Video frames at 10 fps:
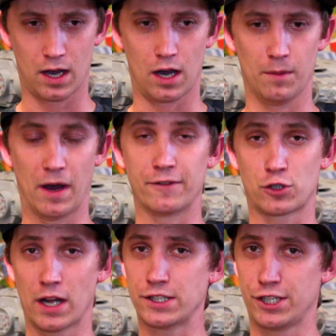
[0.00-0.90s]
I've
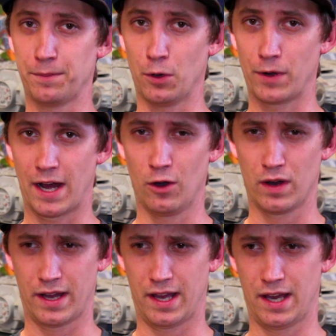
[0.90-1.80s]
tried Shippo
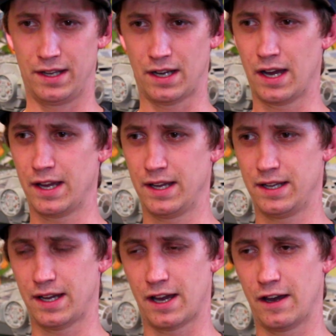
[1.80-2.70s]
now, and
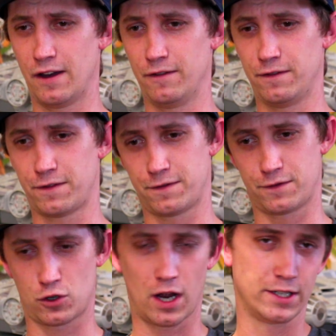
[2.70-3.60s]
I have
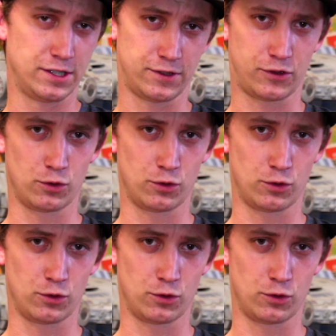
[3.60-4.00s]
tried just